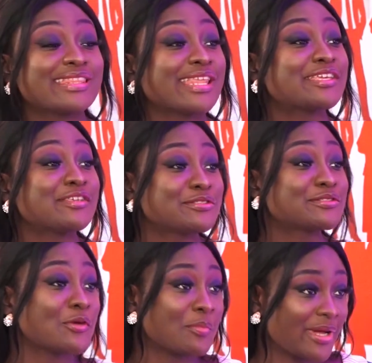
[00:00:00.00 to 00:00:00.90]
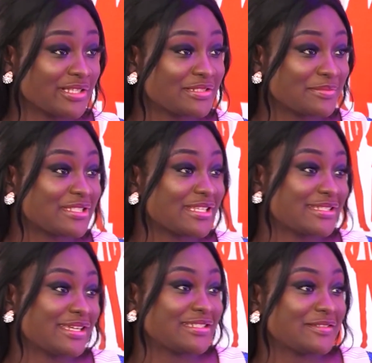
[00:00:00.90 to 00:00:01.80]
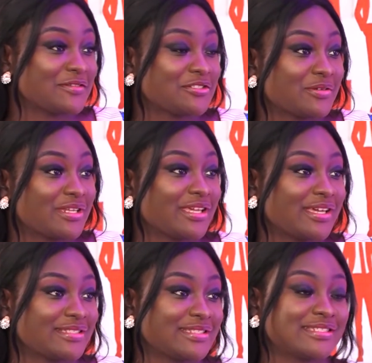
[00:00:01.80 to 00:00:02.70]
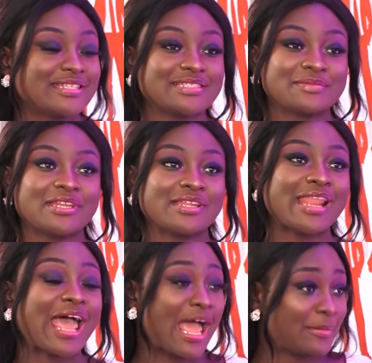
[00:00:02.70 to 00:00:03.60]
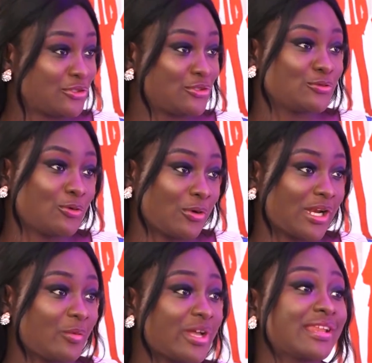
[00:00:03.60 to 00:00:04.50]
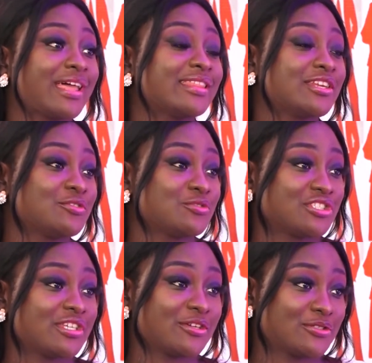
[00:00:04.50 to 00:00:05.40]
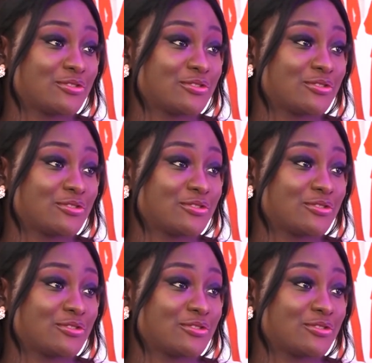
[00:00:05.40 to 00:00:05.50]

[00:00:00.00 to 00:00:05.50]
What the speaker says: Thank you so much, Mr. Asante, for joining us. This has been an absolute honor. We're glad that you could share your